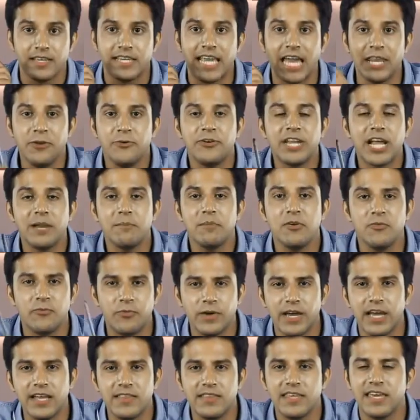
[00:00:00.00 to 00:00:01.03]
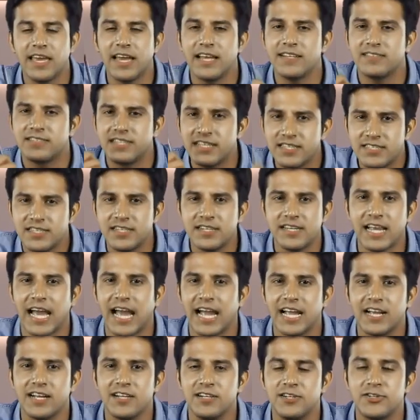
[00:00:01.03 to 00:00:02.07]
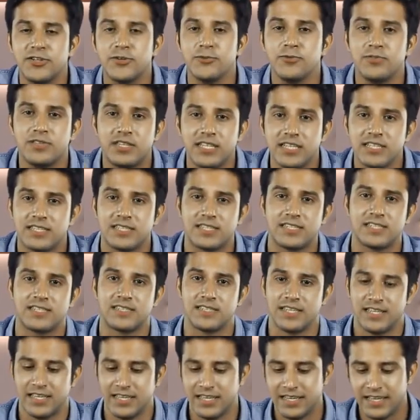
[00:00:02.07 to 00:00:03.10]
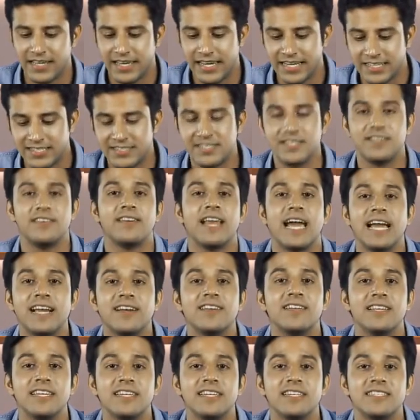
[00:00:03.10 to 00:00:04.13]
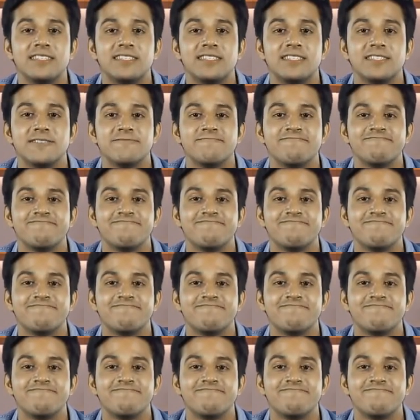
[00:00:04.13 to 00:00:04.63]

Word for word: Can you tell me where the adjacent angle to this exterior angle is?